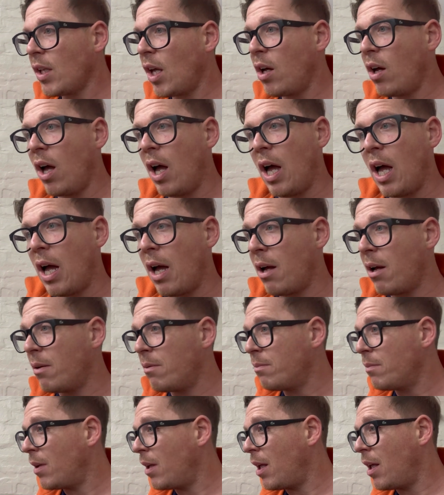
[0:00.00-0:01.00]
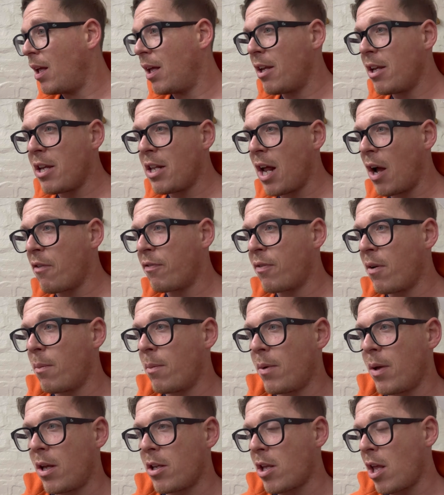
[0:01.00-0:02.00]
from
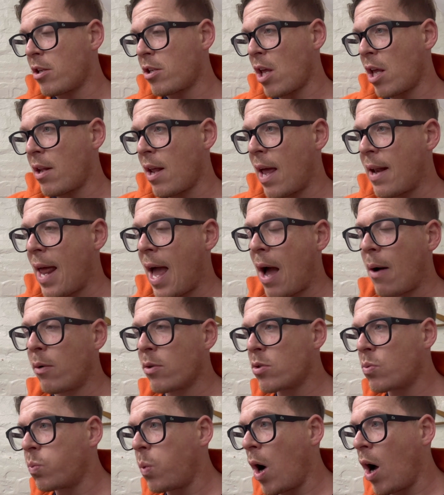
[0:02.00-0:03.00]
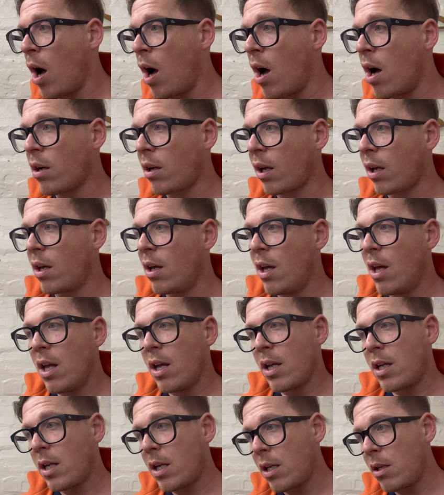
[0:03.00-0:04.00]
an hour's work,
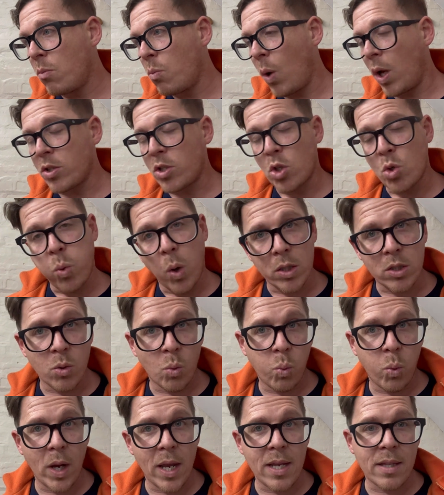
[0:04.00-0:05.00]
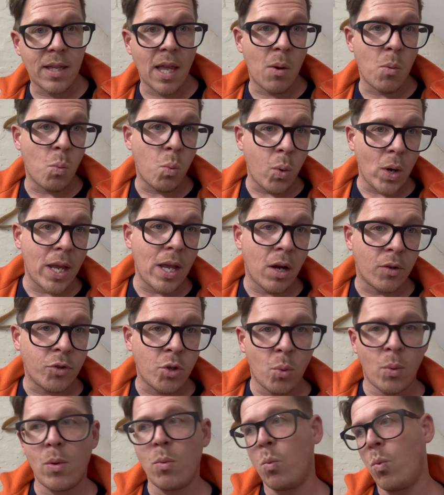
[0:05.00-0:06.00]
once or twice a week, then we are
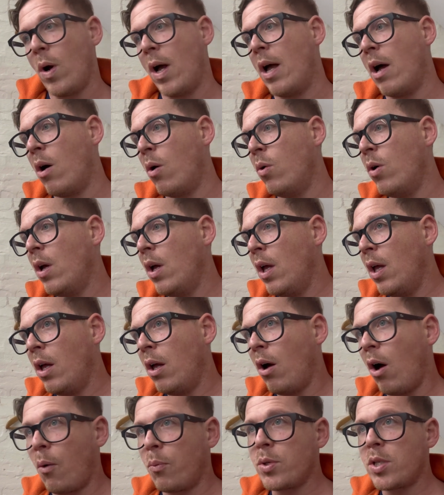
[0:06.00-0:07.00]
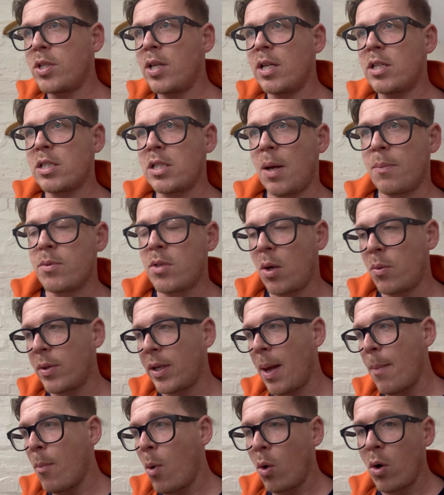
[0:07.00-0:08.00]
doing well. Obviously, sometimes we
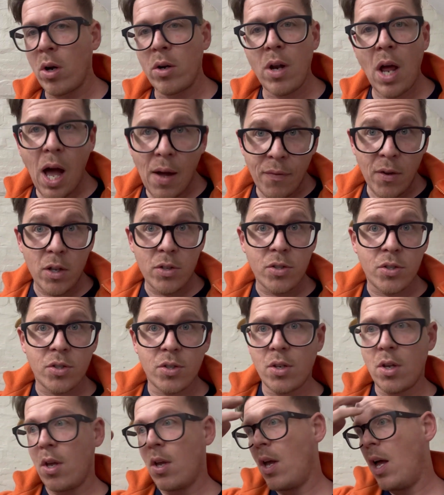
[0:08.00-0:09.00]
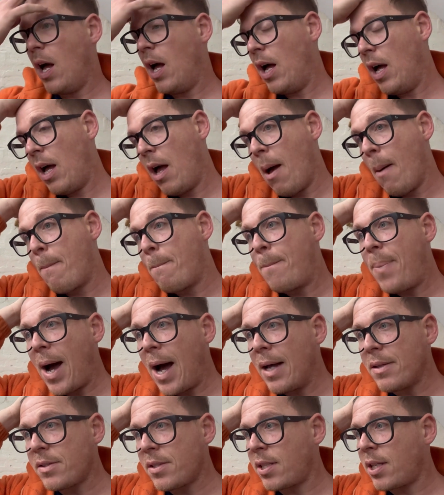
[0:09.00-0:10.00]
get more than others.
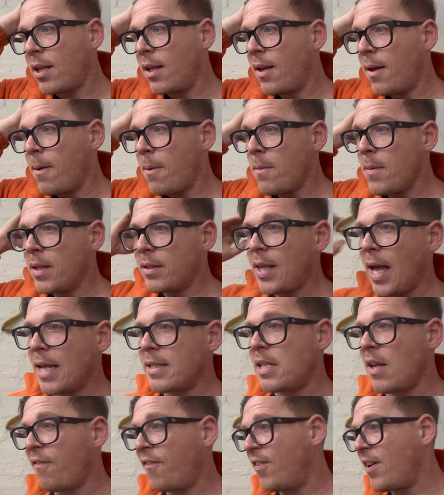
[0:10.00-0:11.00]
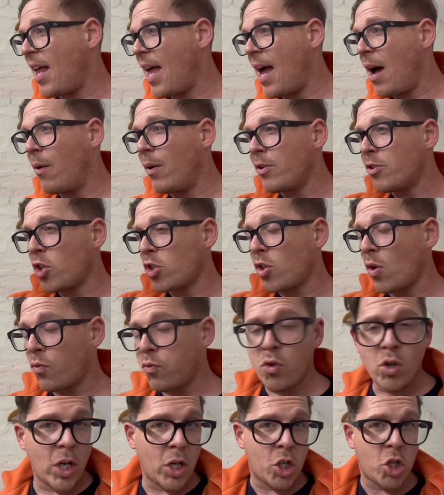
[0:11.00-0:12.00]
But that is it for now. Just a
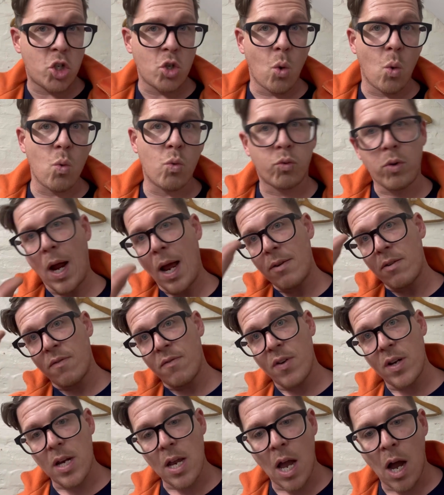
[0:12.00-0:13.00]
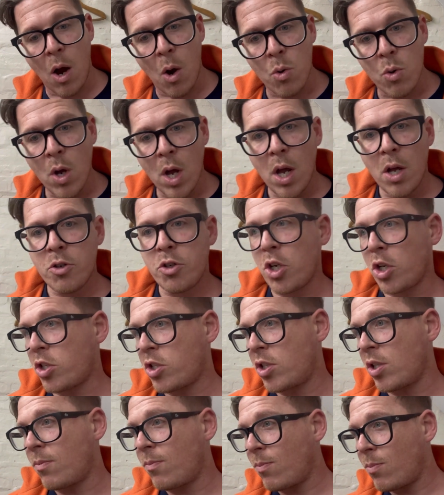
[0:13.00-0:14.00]
really short, random video, just to